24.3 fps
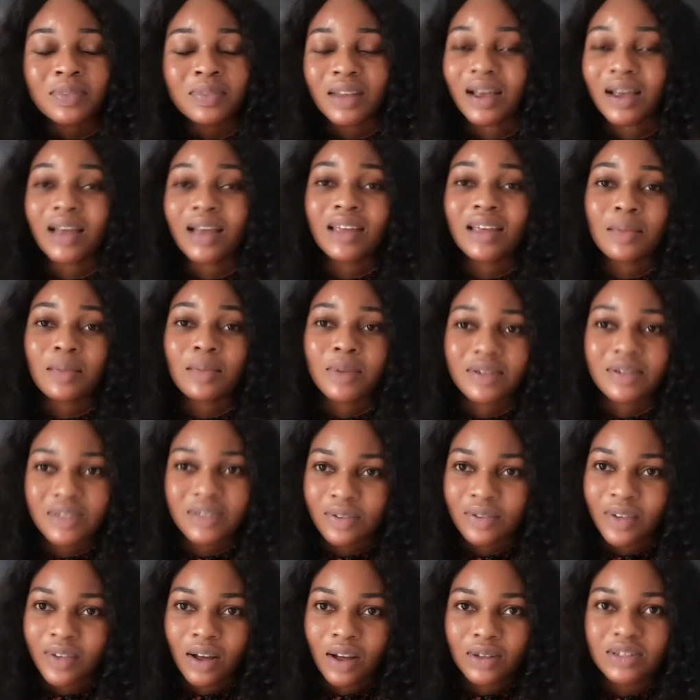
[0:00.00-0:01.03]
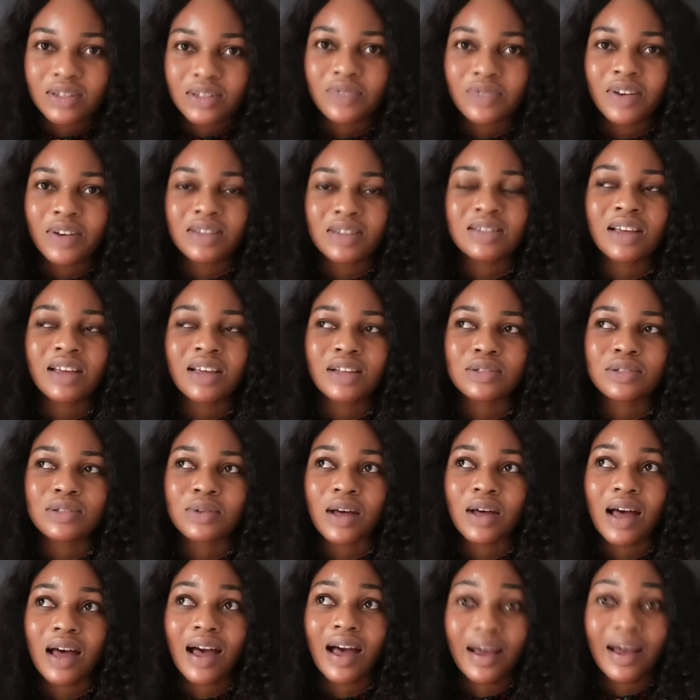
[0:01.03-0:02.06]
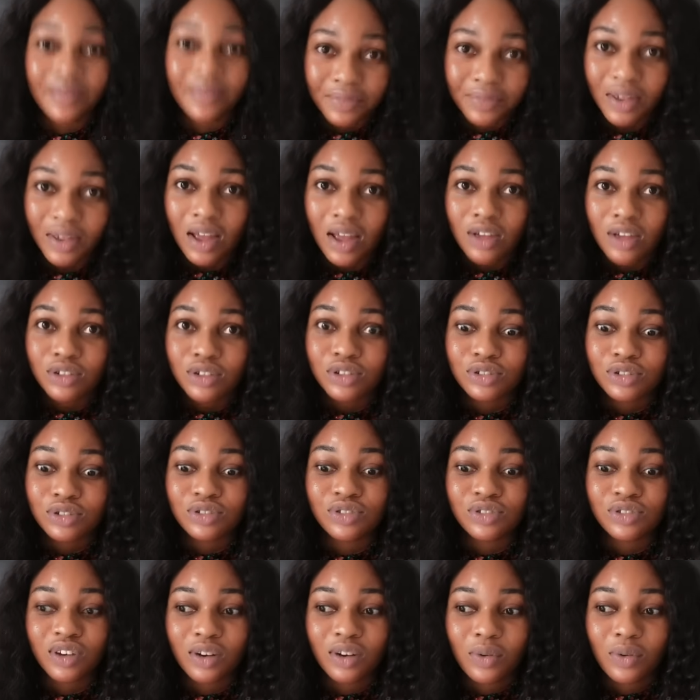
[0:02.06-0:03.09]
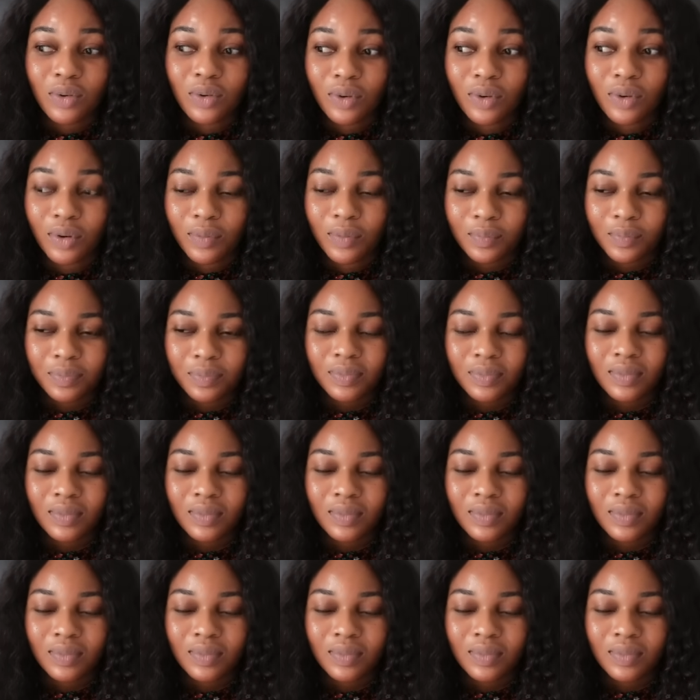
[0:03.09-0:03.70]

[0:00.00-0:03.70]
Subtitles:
that I can't get myself out if I decide to have children, or